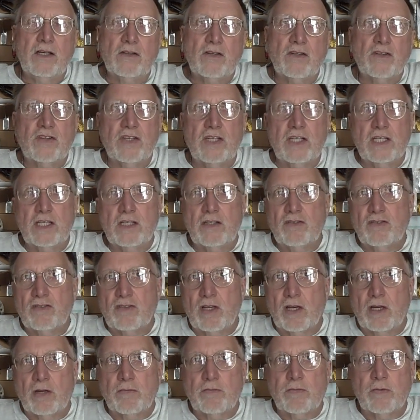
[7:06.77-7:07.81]
the other thing
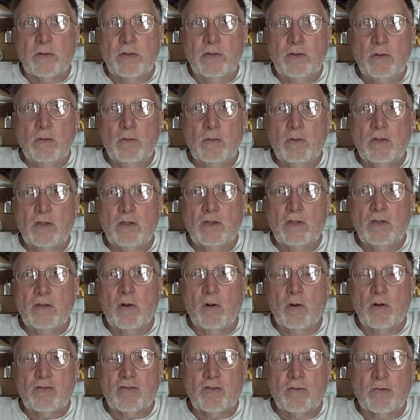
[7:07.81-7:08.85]
is, for you
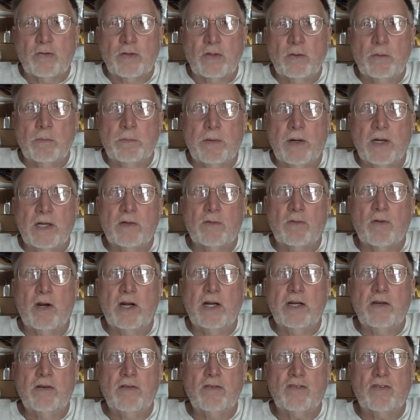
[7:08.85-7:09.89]
bike
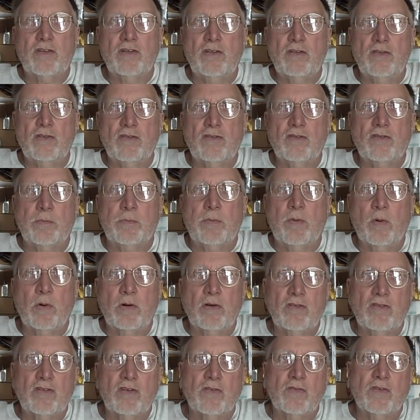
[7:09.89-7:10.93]
riders and
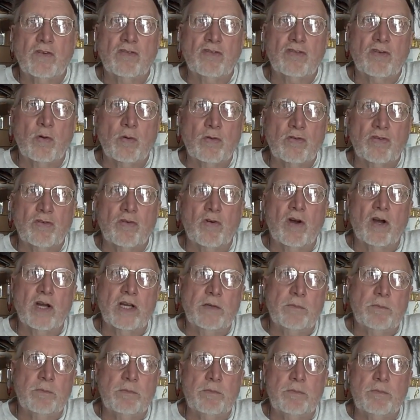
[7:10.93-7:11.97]
supporters of the Soldier
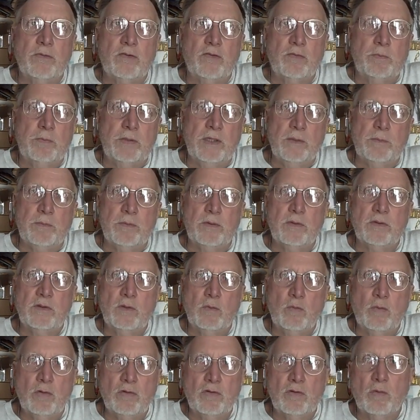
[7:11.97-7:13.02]
Ride people
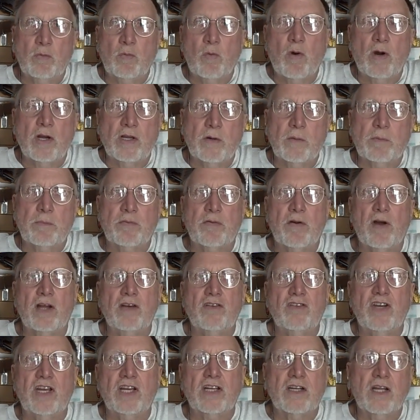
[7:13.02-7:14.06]
and the Wounded Warrior
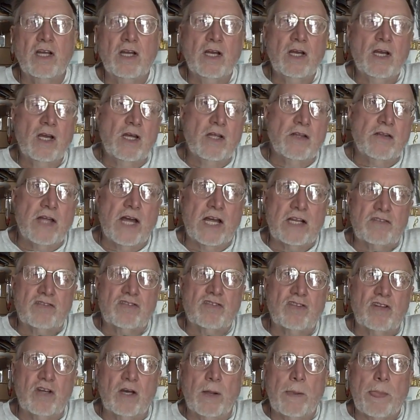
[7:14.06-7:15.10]
Project,
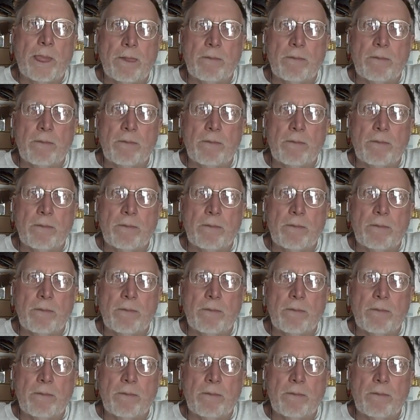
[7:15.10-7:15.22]
that's